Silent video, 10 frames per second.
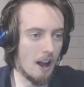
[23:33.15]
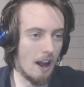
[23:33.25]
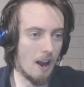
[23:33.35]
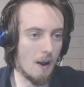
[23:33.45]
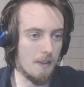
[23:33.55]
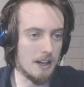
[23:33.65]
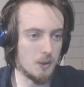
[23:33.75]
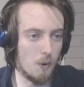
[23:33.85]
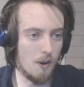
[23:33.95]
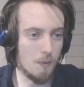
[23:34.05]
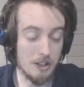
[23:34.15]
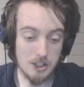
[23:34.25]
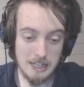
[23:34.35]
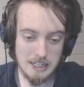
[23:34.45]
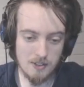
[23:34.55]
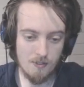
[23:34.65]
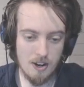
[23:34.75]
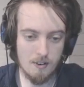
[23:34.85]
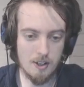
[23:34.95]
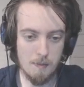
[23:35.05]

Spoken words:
Next one, which is very